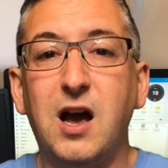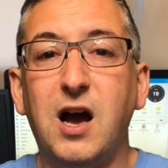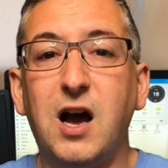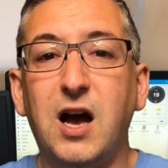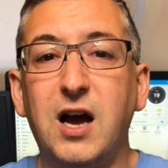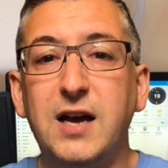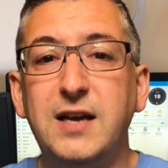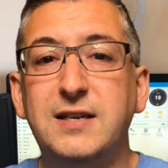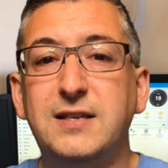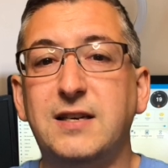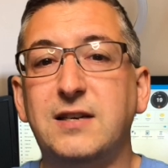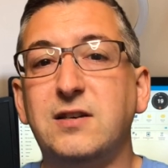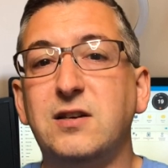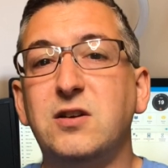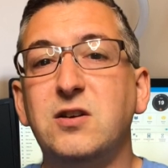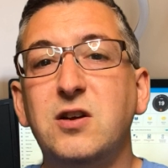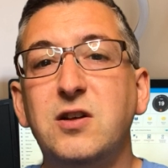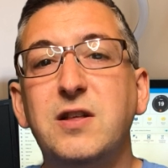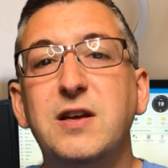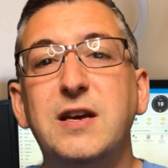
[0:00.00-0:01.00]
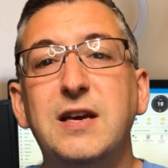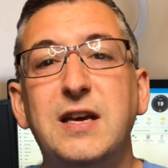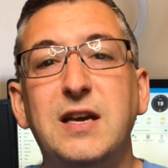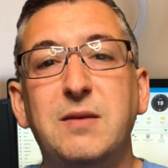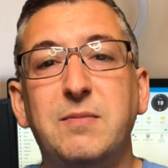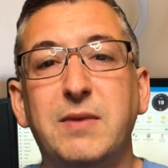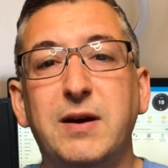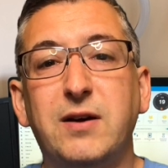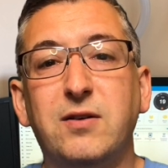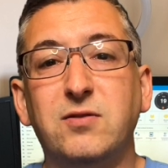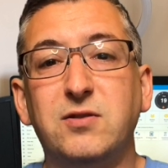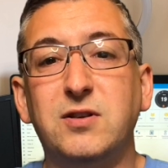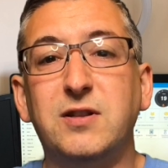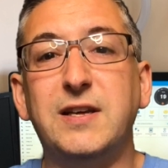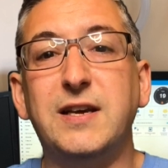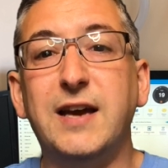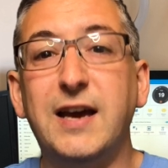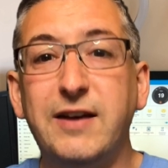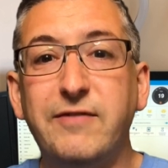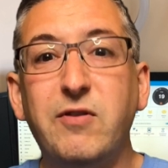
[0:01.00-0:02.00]
I sent another email to
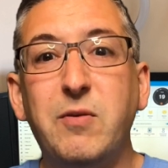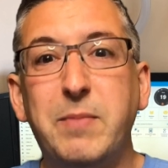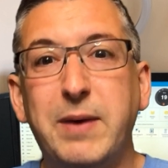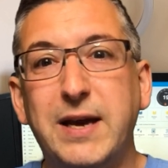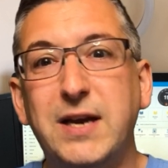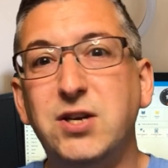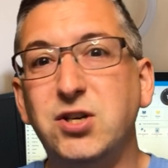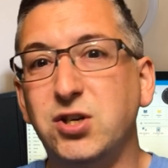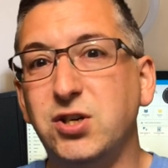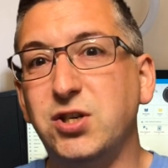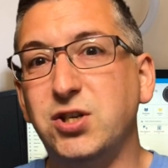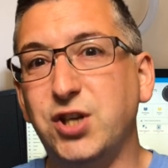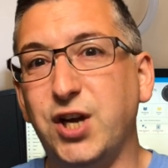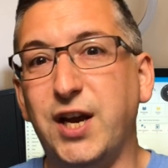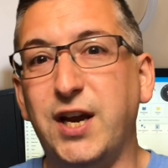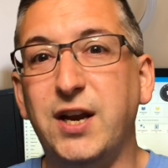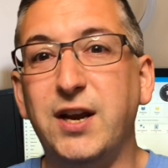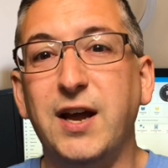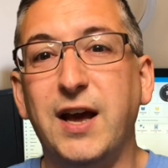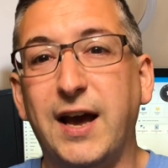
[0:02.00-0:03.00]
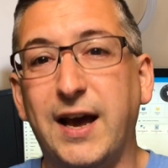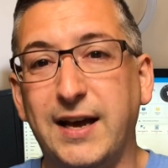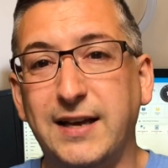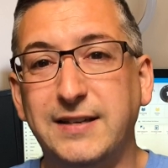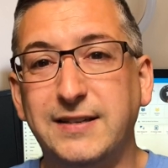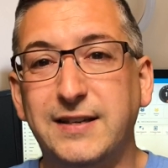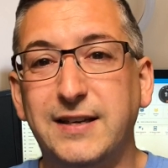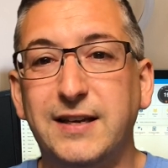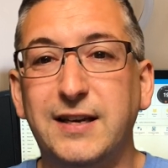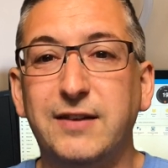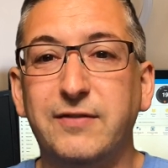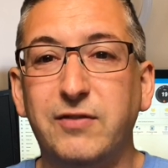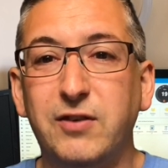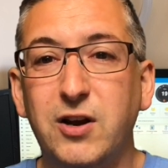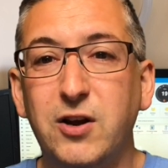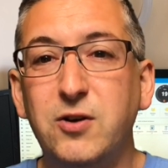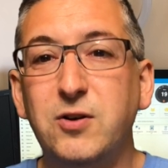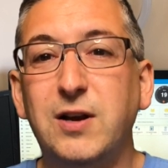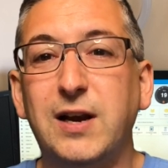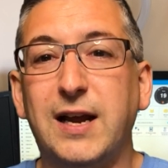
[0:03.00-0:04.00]
the ever patient Jane asking if
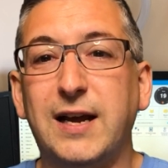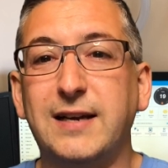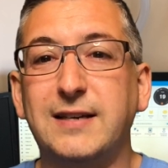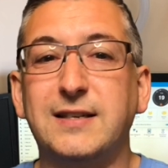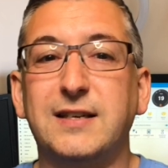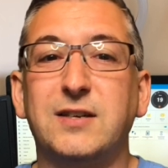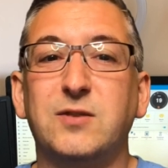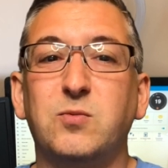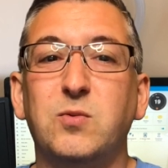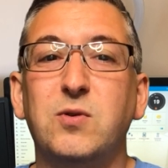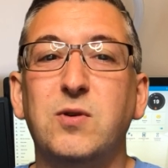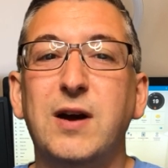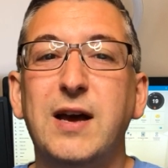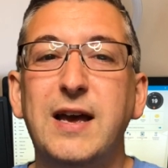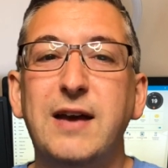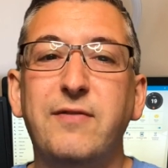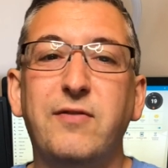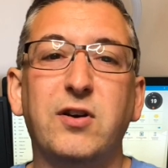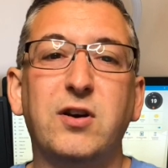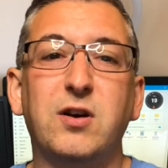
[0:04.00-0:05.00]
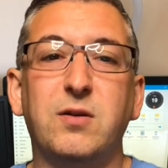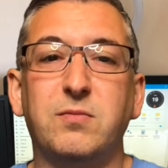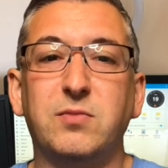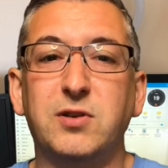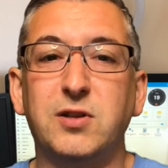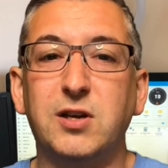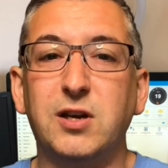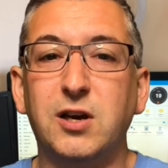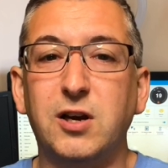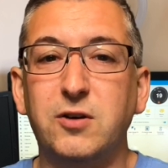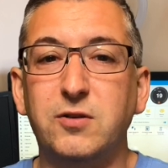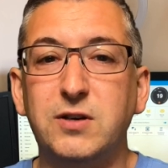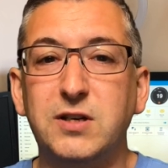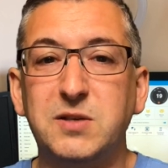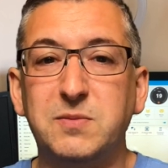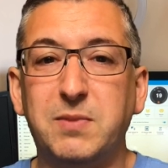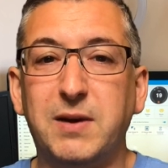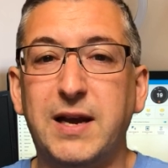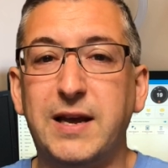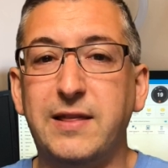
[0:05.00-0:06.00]
local access will ever come to the glow
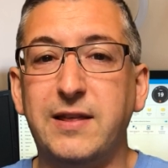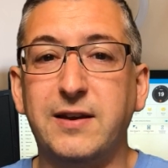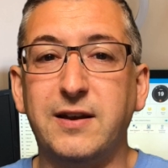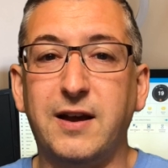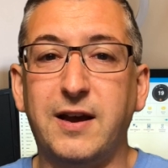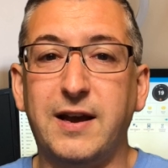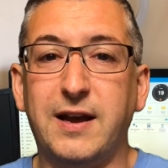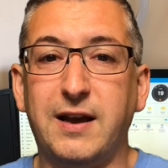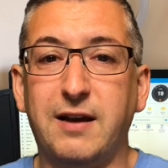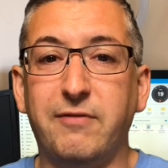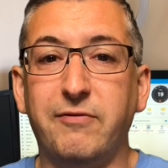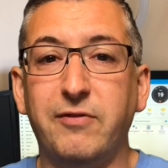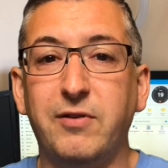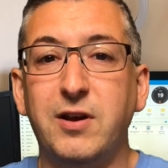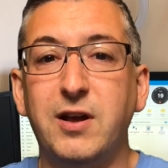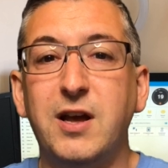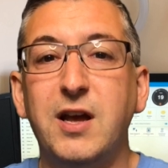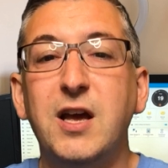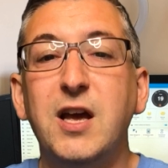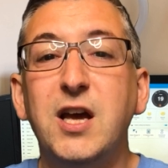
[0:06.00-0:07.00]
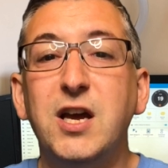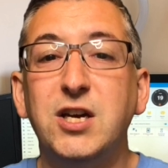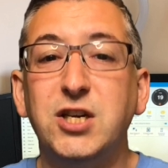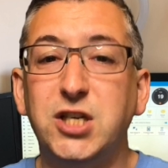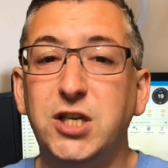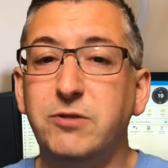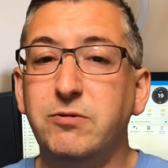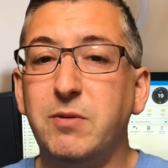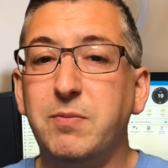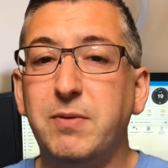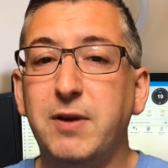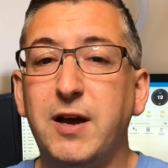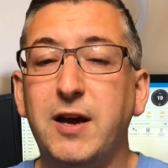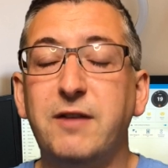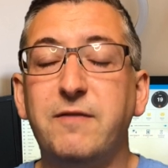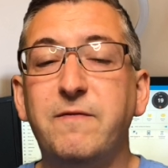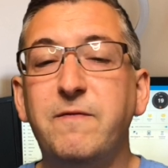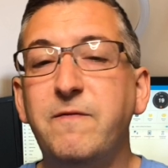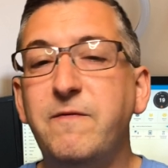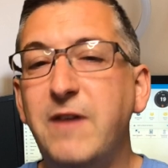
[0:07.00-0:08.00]
display that I have. She
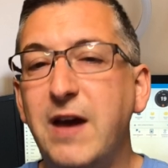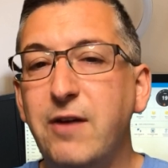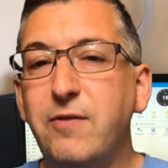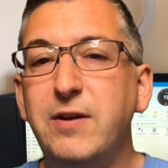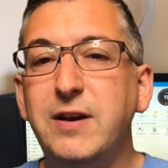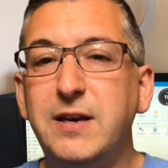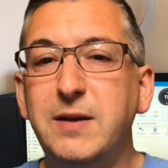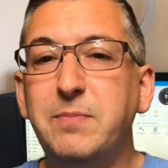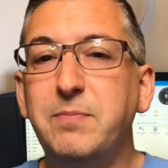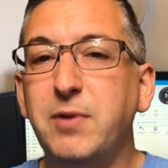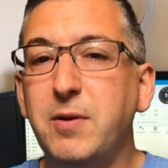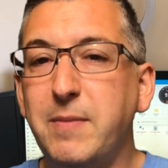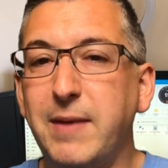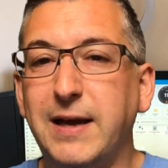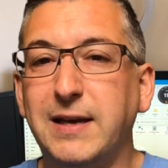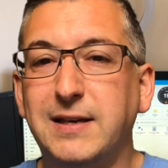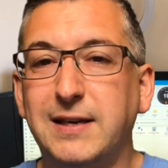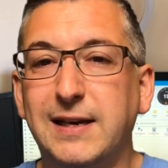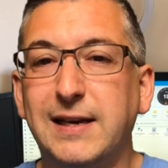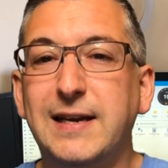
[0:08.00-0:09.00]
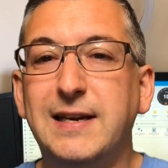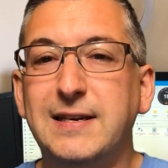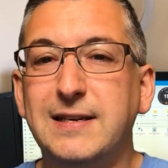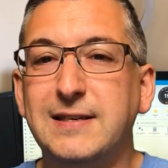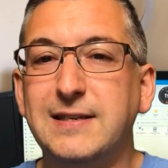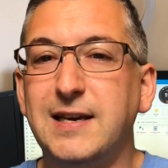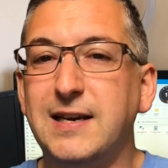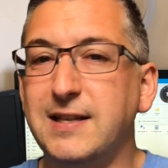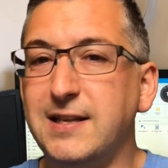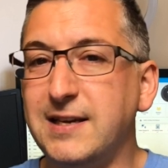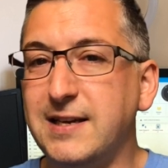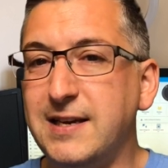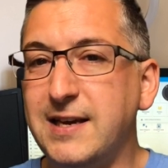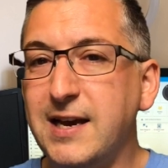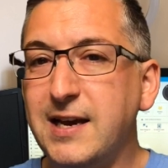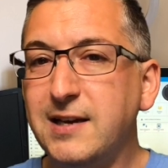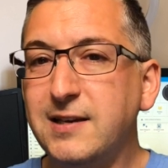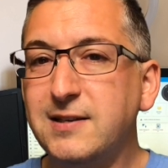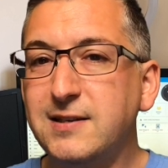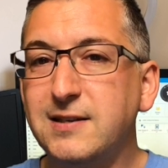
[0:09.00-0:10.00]
replied very diplomatically to say that
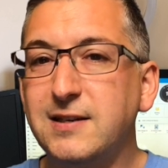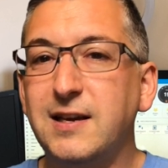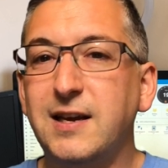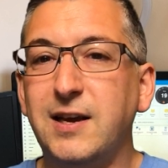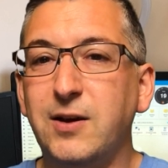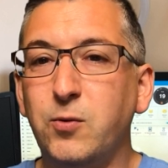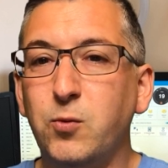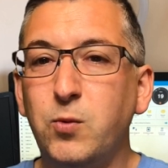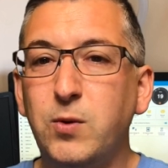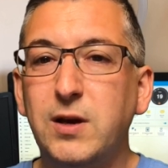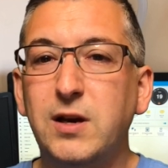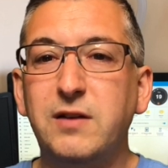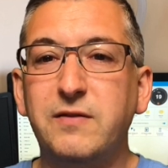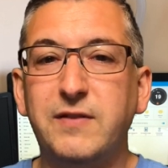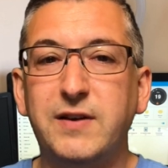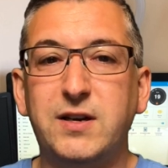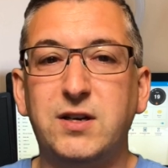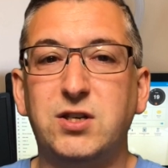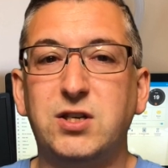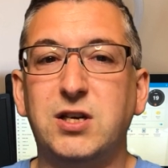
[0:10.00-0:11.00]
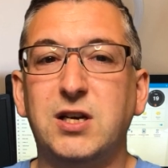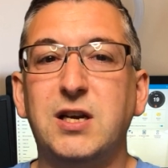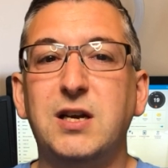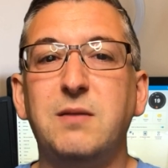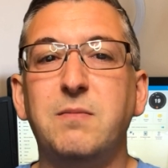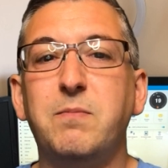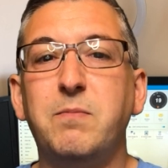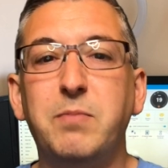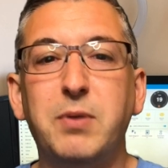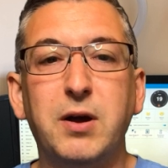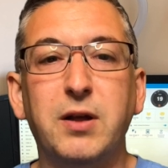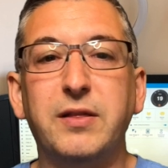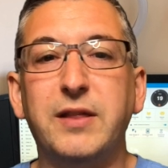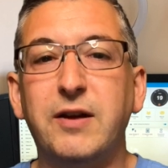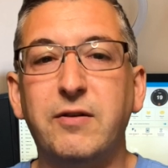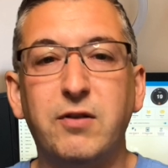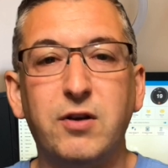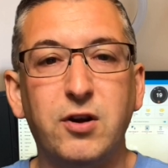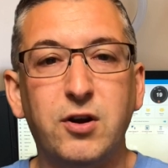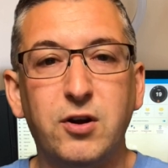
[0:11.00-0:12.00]
yes, it will eventually, but
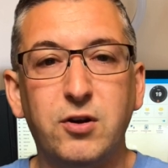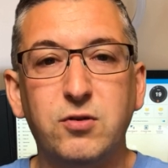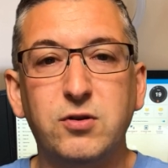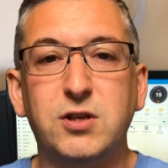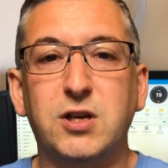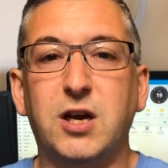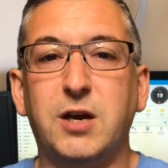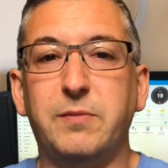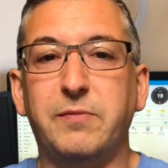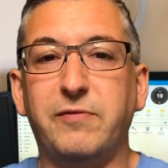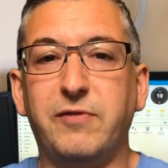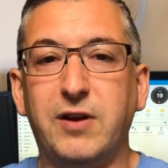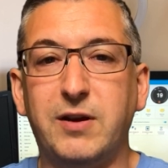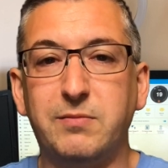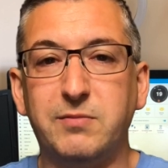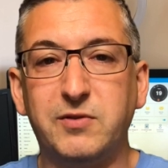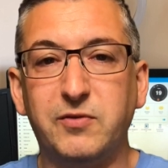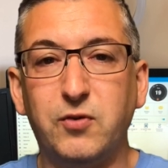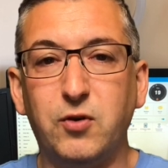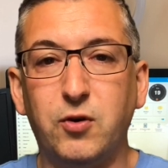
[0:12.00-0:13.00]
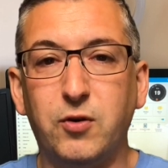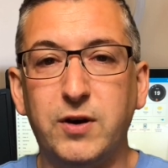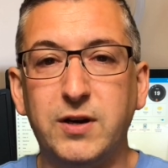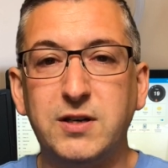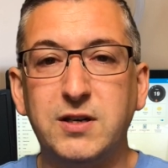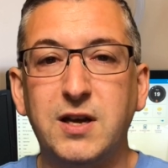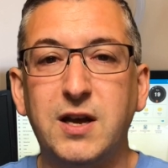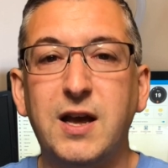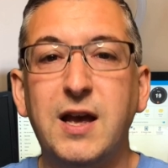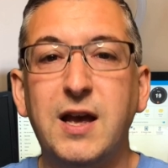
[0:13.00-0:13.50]
there are no timeframes for it.